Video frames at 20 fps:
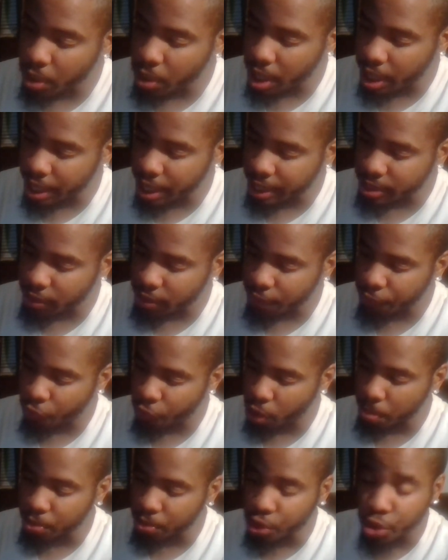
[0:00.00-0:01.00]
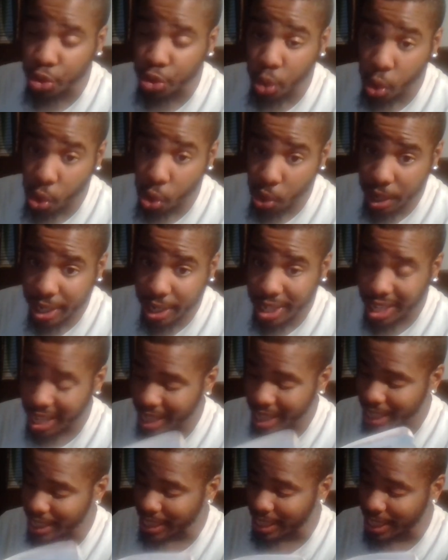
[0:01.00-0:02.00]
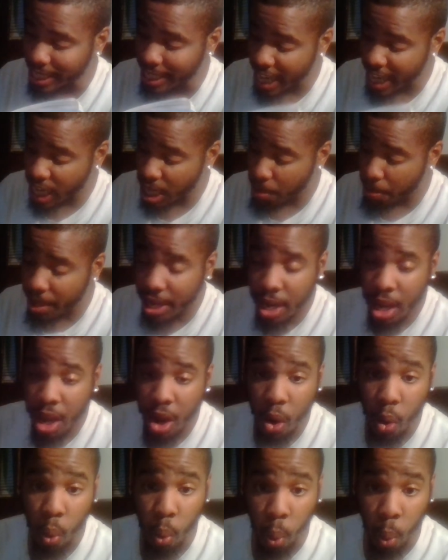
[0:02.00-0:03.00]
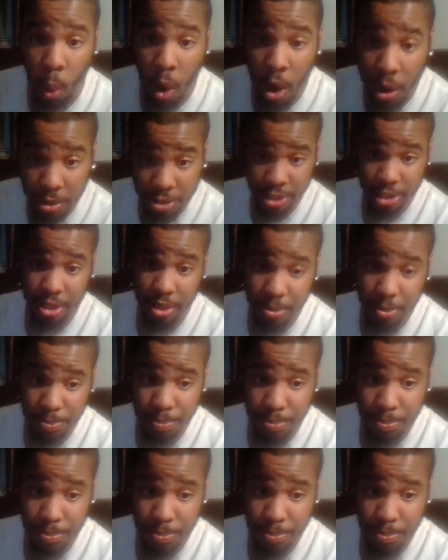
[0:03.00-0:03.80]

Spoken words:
us from Druid demon worship.